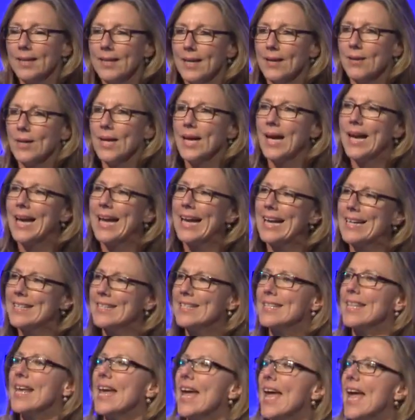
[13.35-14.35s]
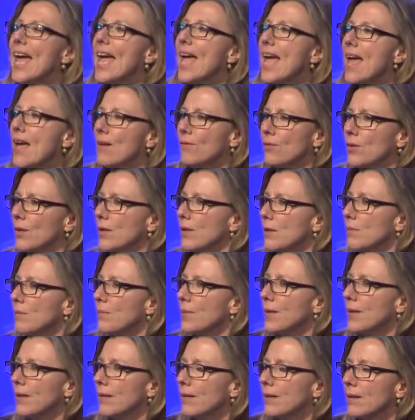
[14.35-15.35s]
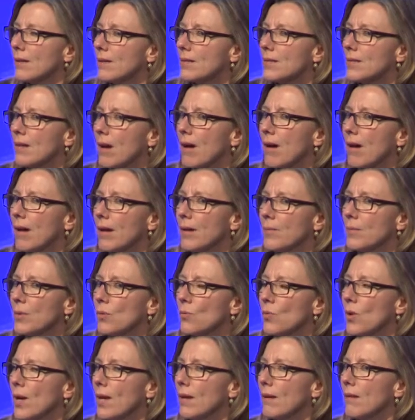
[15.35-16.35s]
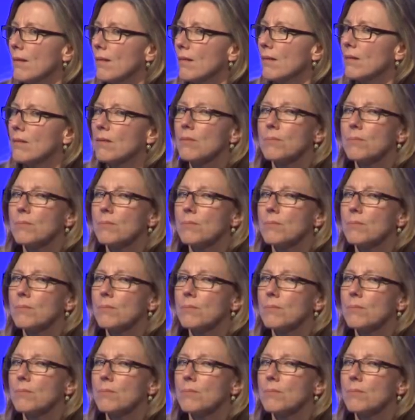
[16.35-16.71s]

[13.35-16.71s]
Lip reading: Now, has there ever been a time when